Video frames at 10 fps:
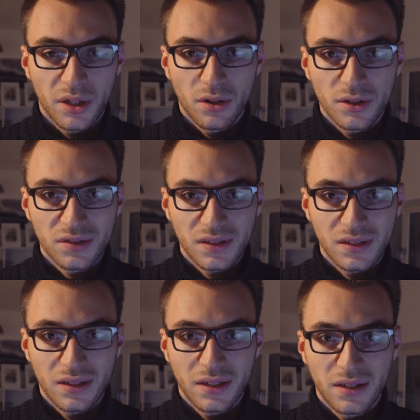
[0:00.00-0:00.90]

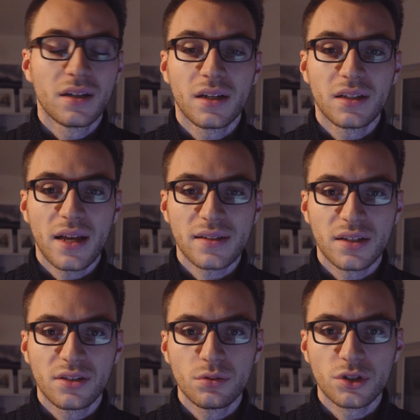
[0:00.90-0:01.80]
because it has a
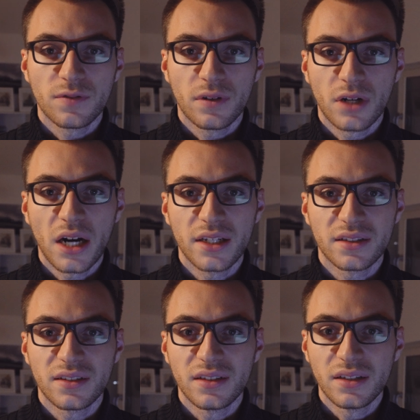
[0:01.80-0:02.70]
huge
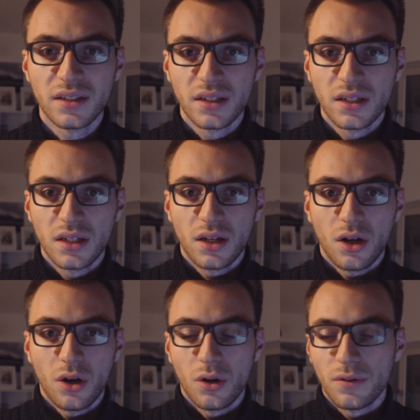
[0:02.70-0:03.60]
variety
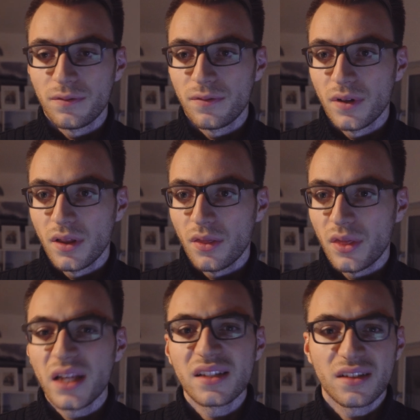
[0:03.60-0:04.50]
of
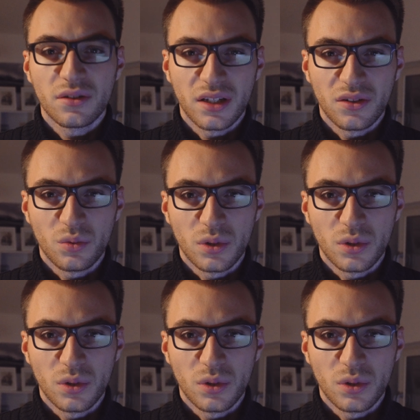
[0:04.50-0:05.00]
things you can do